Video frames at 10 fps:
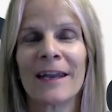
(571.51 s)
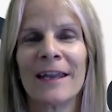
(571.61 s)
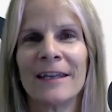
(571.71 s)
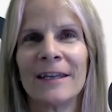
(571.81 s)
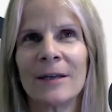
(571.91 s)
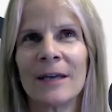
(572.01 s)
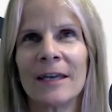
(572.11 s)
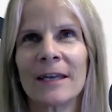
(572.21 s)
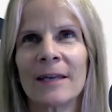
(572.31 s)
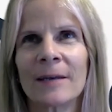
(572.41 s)
and
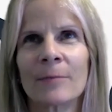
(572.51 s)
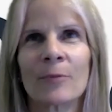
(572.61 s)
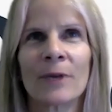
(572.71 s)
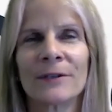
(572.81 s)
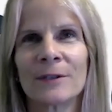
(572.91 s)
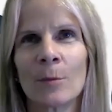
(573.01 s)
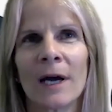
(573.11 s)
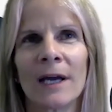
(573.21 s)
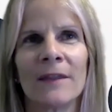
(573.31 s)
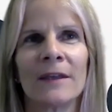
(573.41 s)
it brings to
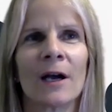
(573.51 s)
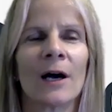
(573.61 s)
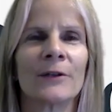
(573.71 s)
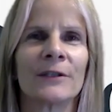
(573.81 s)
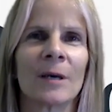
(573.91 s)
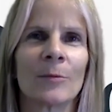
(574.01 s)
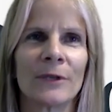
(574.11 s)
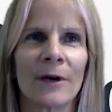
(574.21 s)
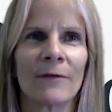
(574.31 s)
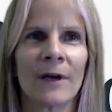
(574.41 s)
mind the concept
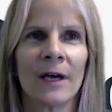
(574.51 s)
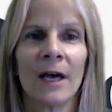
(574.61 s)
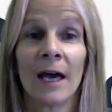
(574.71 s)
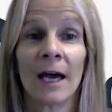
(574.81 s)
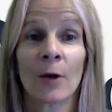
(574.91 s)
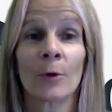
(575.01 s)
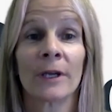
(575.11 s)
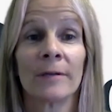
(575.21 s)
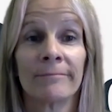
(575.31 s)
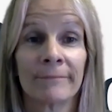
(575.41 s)
of
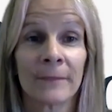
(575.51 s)
equity.